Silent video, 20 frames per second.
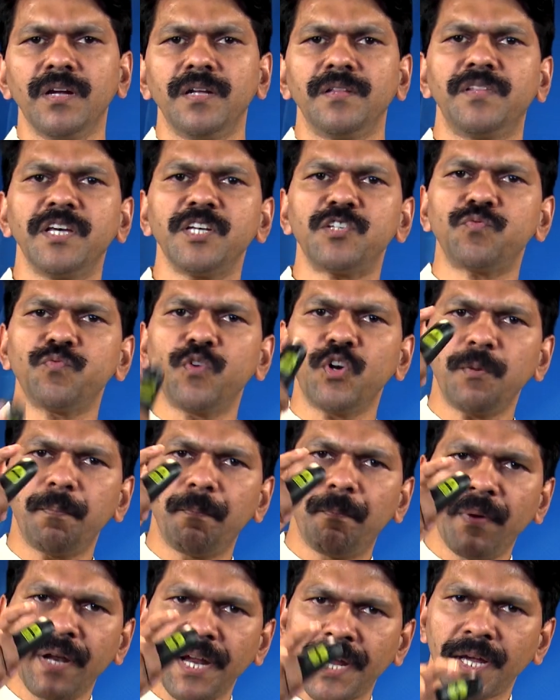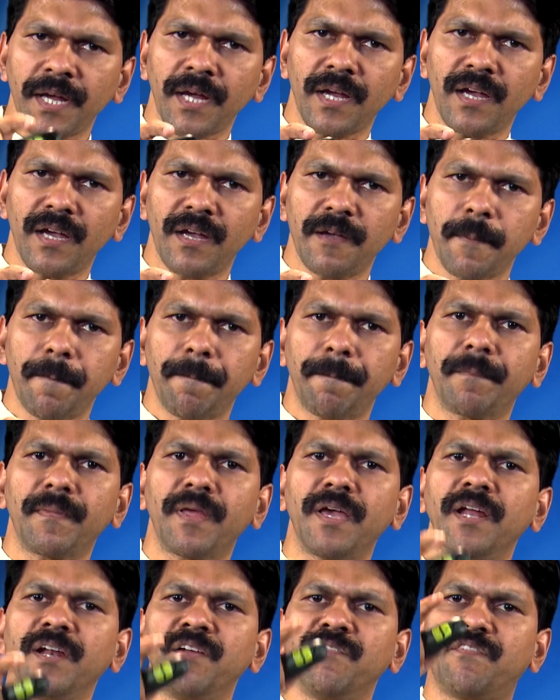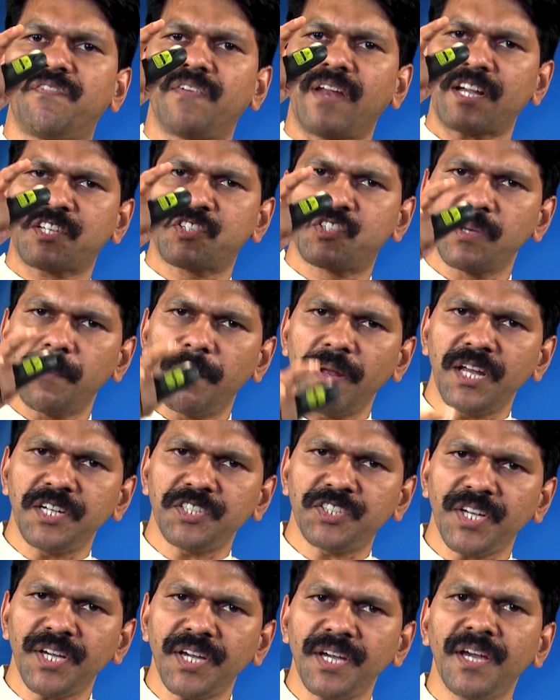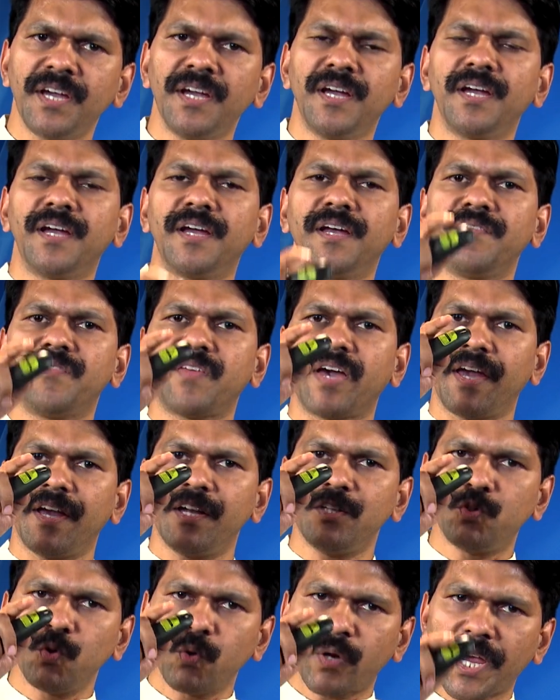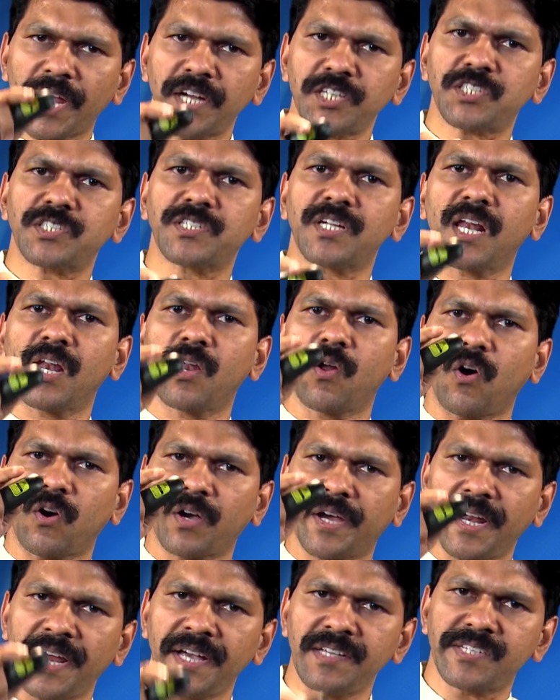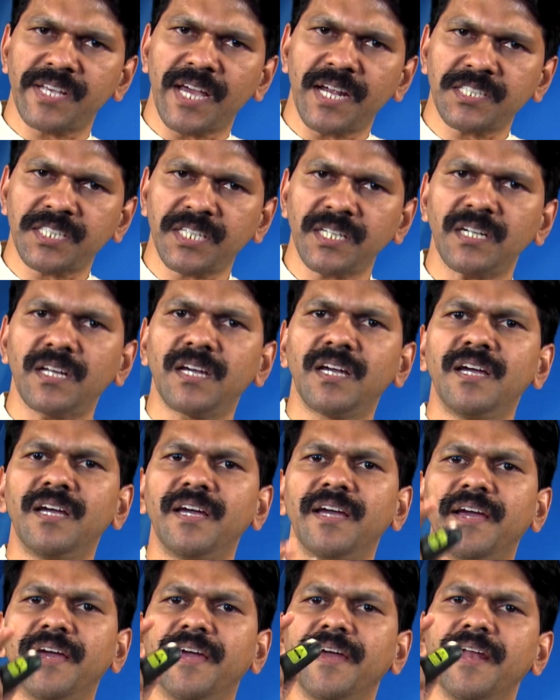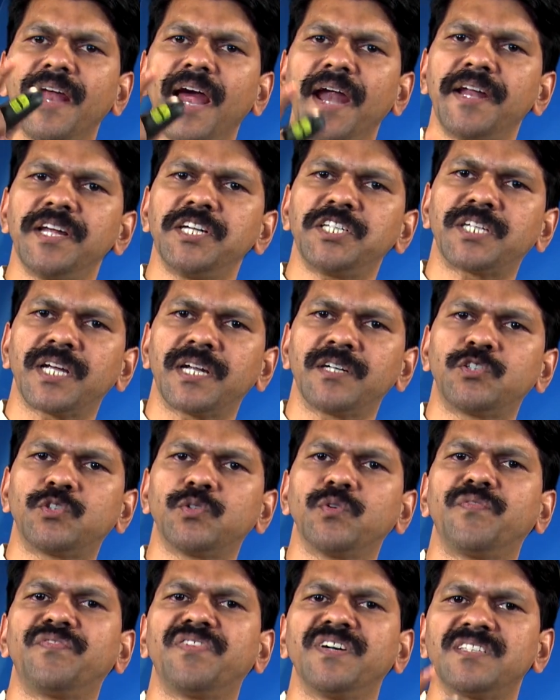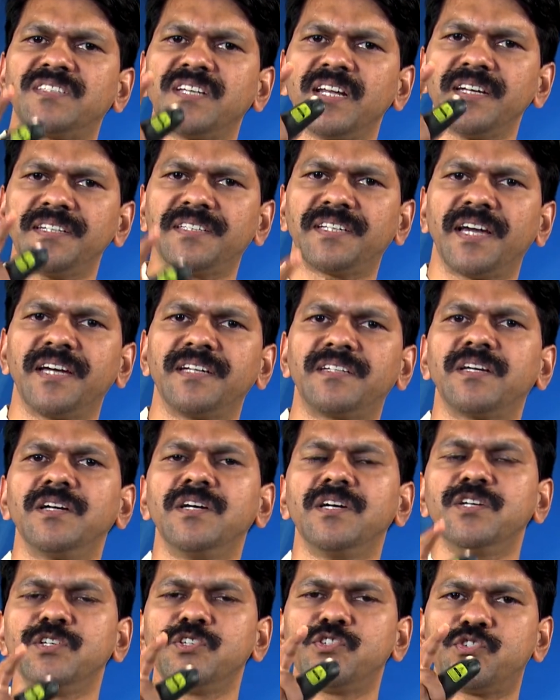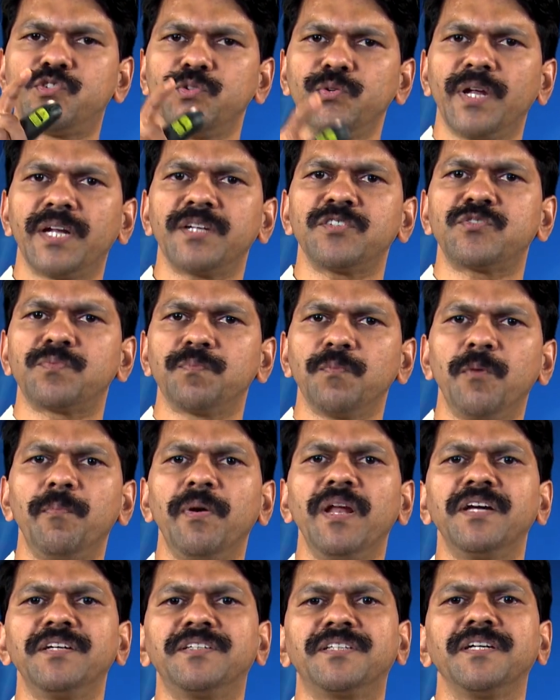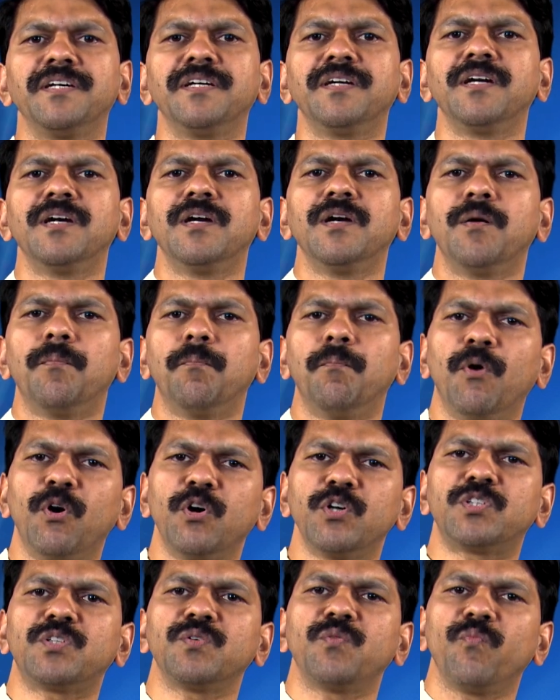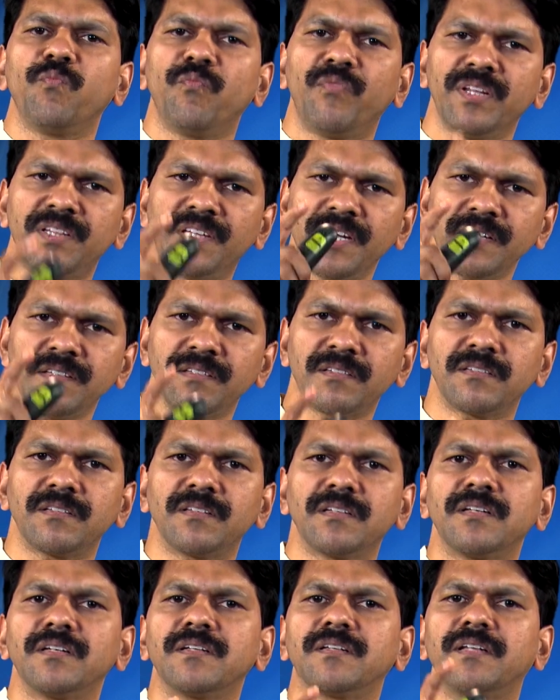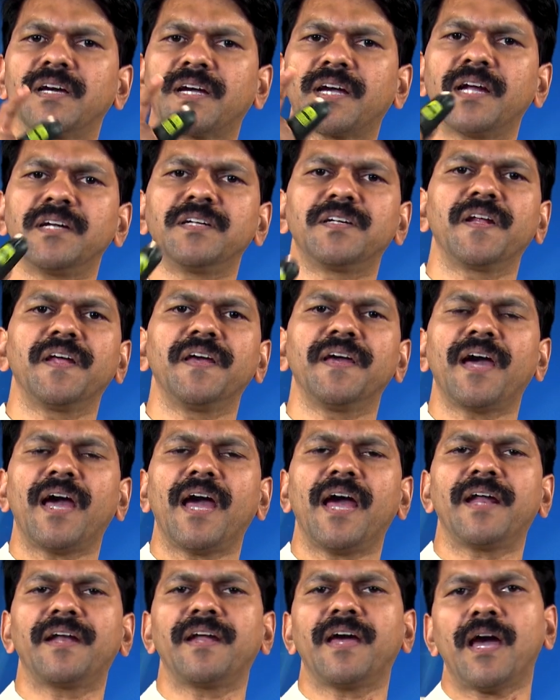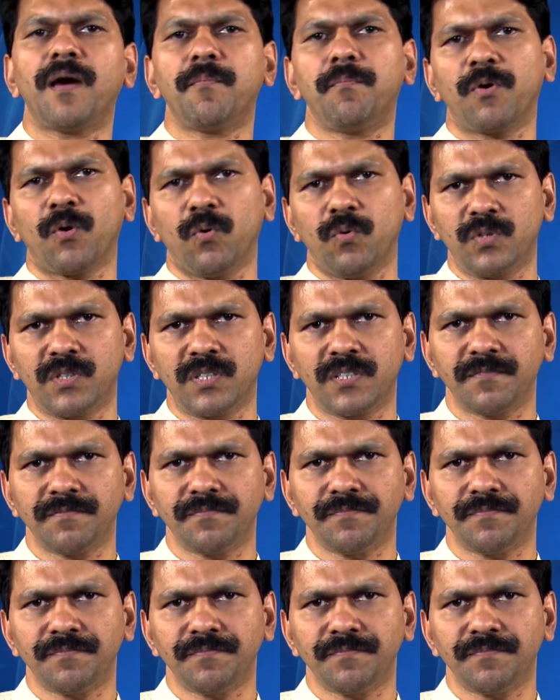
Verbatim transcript: This would bring inflexibility in the educational organization in addition to facilitate students mobility both within the country and abroad.